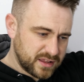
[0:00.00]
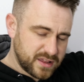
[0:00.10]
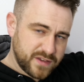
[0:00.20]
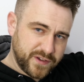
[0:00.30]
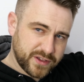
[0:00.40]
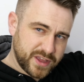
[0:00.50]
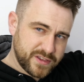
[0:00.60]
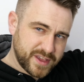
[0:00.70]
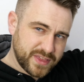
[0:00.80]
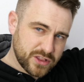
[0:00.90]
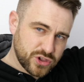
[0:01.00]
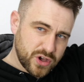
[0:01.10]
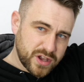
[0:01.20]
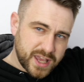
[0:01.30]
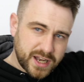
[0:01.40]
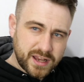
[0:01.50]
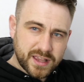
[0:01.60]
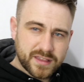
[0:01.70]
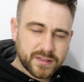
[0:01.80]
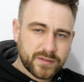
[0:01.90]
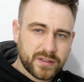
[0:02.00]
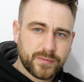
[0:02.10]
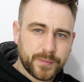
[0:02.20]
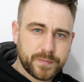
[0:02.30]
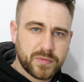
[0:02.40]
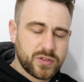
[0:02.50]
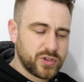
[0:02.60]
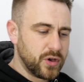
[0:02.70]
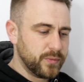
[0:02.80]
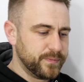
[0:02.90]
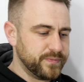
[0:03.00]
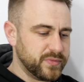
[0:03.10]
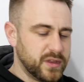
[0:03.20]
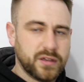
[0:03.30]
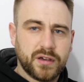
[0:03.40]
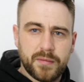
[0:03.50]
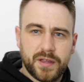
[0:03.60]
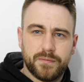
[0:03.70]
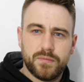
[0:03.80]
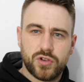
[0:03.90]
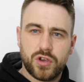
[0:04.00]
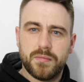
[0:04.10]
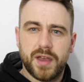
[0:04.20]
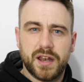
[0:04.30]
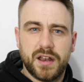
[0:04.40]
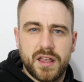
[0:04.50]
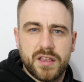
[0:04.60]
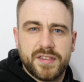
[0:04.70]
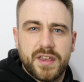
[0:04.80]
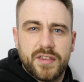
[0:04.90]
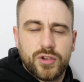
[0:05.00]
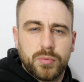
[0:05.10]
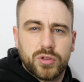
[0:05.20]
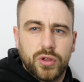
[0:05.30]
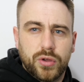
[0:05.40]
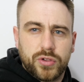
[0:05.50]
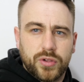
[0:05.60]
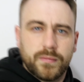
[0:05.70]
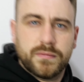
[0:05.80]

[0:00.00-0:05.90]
Can you see that jerking? So let me zoom in and you can see this up close.